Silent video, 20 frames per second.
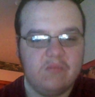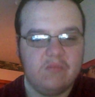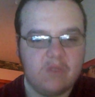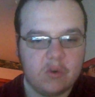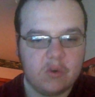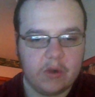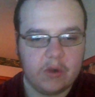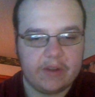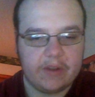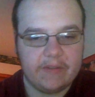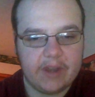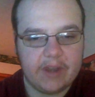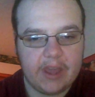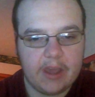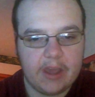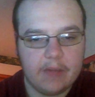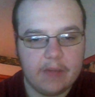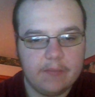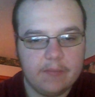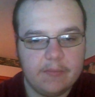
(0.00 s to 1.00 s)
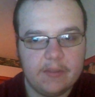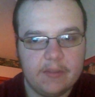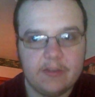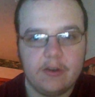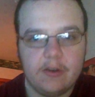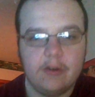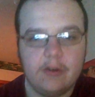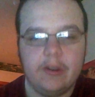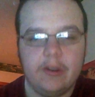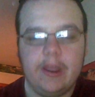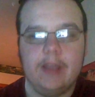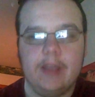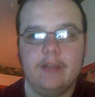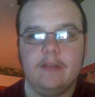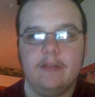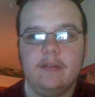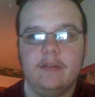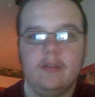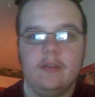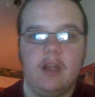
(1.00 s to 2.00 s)
quick video. That's all it
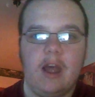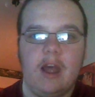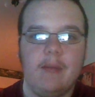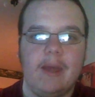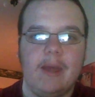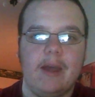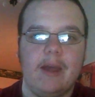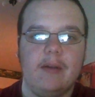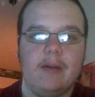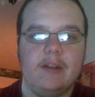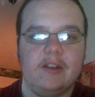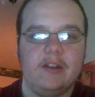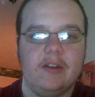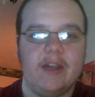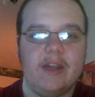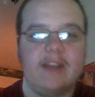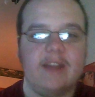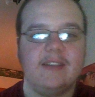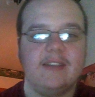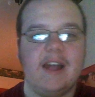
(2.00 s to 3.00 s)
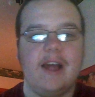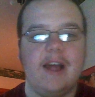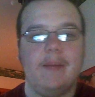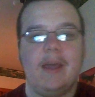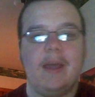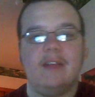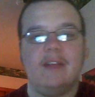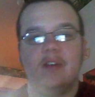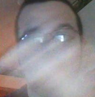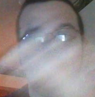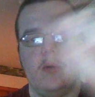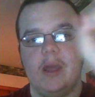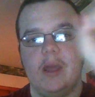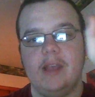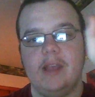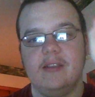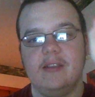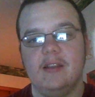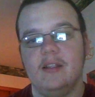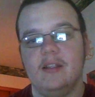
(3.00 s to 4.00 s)
is. I'm out. Till next time, as
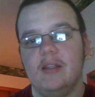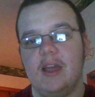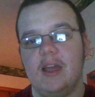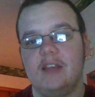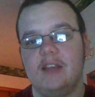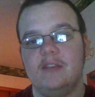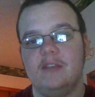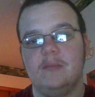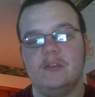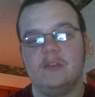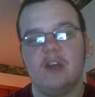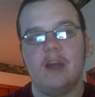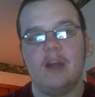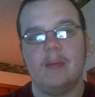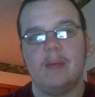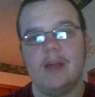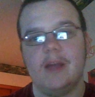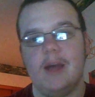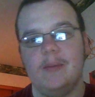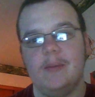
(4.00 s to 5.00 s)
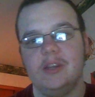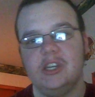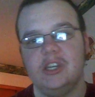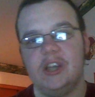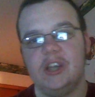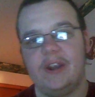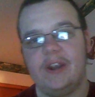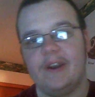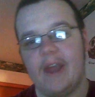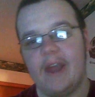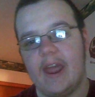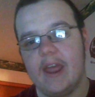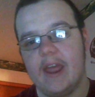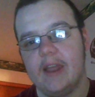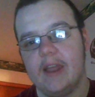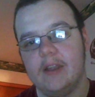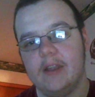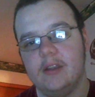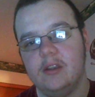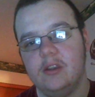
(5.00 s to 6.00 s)
always, like, subscribe, comment, share,
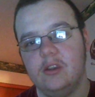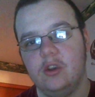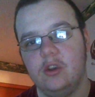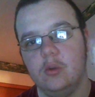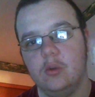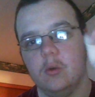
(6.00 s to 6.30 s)
and do